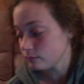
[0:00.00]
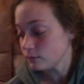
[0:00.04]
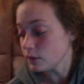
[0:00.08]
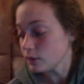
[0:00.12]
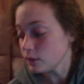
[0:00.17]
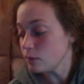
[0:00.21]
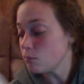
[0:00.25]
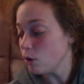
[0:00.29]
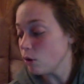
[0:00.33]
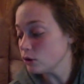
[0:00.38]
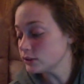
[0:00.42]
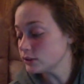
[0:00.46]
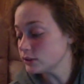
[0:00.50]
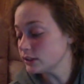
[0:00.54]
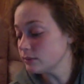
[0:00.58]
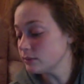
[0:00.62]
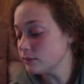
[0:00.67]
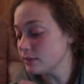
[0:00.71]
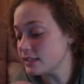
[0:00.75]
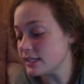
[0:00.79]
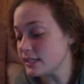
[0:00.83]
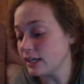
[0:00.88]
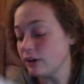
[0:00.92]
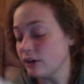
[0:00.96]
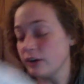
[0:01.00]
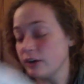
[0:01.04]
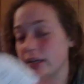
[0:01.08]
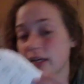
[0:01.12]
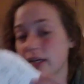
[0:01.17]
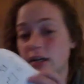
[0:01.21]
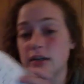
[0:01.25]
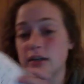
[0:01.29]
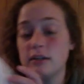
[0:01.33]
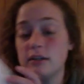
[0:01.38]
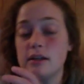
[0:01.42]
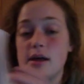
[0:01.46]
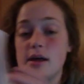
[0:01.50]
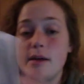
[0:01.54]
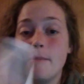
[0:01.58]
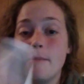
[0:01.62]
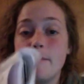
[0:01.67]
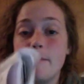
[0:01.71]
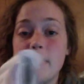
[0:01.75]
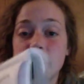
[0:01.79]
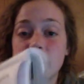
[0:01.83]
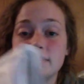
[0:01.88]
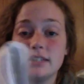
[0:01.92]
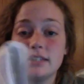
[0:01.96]
Molten material,
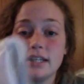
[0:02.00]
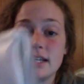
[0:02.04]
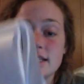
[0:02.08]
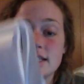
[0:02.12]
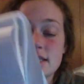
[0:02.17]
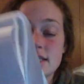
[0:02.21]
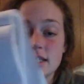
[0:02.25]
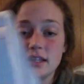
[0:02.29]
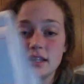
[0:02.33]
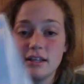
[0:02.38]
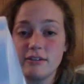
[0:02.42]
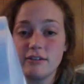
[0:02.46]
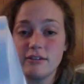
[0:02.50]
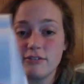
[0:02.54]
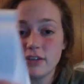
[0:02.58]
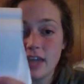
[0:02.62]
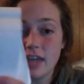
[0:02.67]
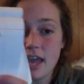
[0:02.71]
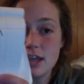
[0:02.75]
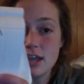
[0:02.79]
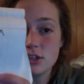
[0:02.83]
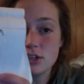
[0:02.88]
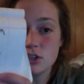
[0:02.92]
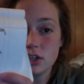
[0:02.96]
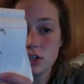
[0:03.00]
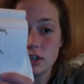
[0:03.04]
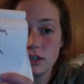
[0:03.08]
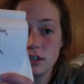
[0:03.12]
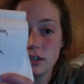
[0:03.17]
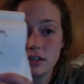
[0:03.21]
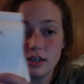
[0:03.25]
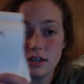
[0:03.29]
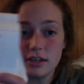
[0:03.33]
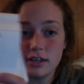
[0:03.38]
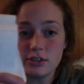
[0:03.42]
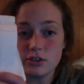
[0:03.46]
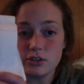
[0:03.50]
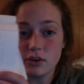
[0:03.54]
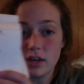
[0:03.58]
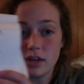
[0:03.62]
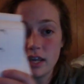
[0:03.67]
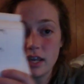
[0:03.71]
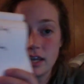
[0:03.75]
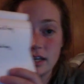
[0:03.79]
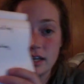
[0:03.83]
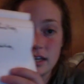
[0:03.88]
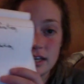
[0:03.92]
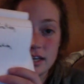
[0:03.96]
melting and solidification, is your
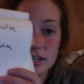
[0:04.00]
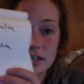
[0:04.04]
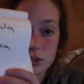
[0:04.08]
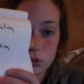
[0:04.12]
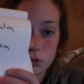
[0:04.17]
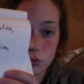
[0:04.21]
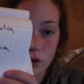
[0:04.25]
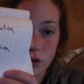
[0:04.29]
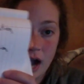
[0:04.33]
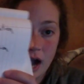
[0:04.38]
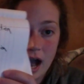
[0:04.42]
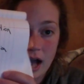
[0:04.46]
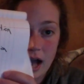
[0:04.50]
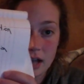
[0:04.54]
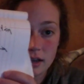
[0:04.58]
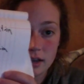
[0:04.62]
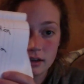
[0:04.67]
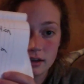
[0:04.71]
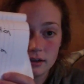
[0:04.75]
igneous rock.